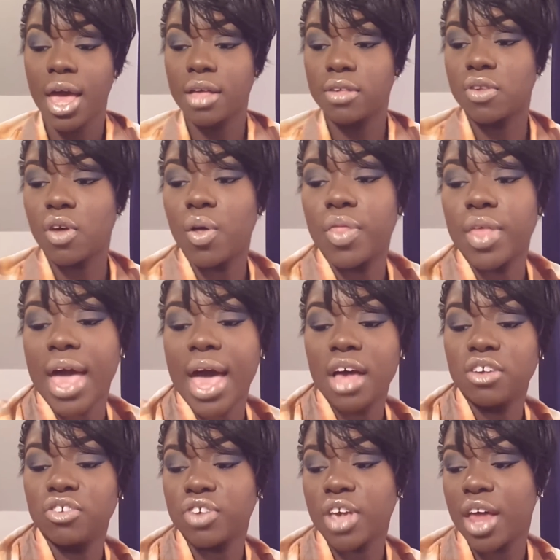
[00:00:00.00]
So the
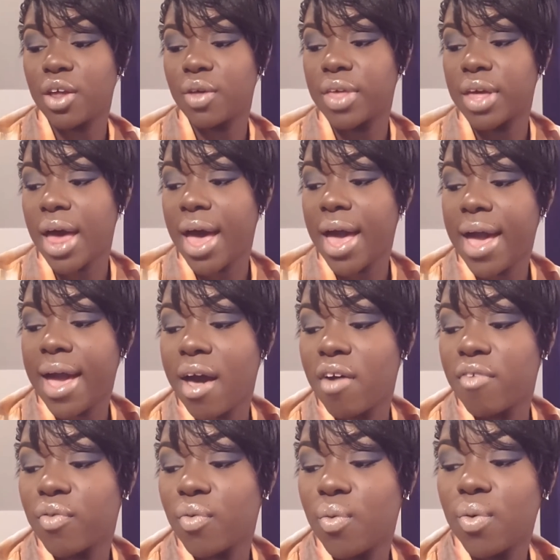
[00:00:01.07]
eyeshadow that I
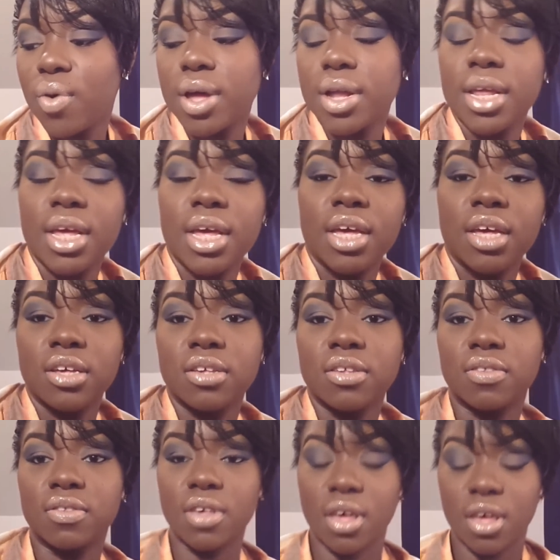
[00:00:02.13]
have on
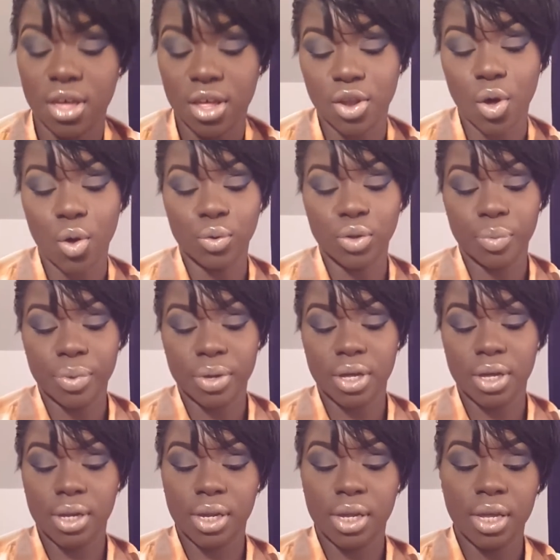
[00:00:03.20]
is an oldie but
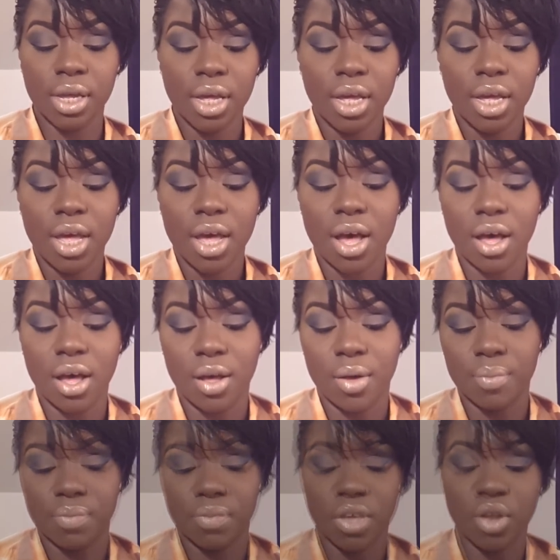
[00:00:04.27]
goodie
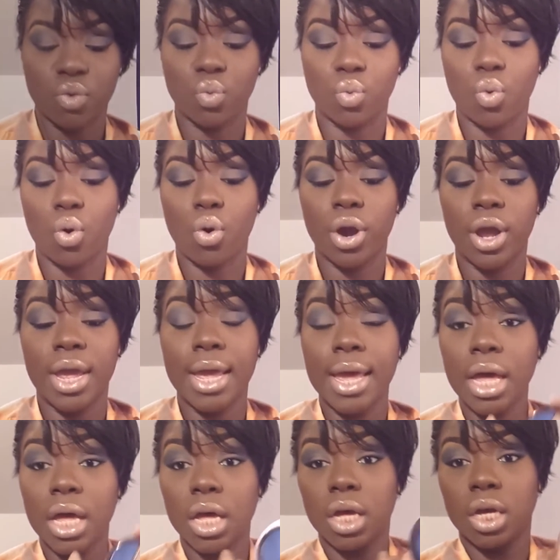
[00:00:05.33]
um, in Roaring.
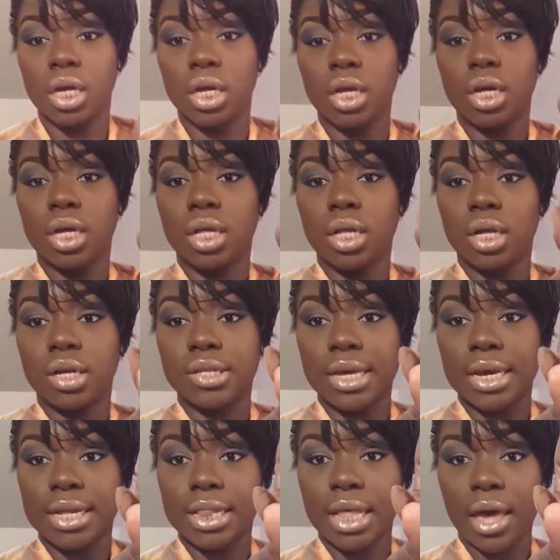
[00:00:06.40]
Looks
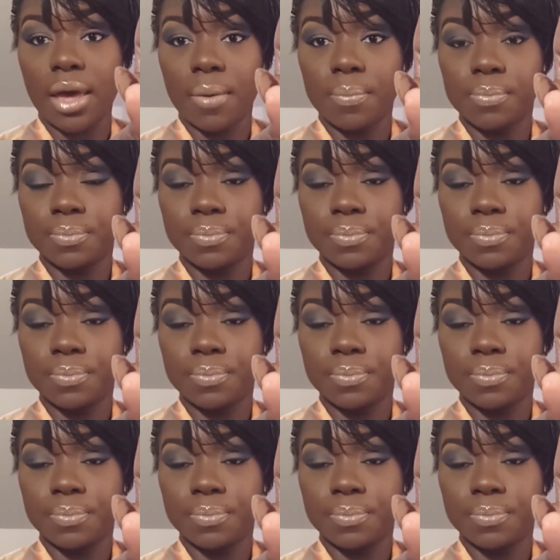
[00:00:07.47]
like that.